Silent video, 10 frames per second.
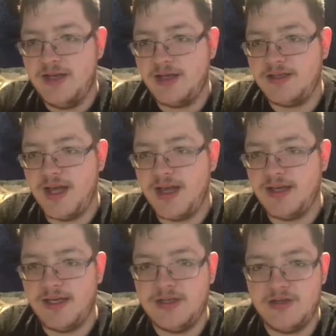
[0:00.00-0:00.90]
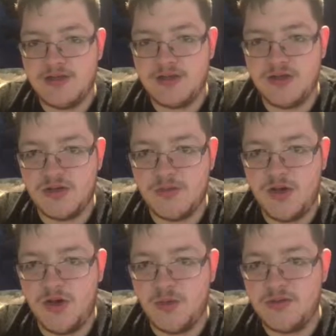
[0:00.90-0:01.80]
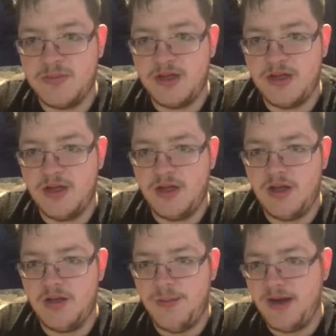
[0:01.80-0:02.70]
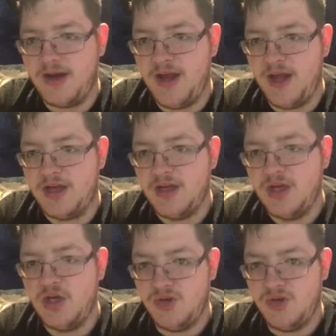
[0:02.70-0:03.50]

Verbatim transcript: They say an eating disorder will always be in the back of your head.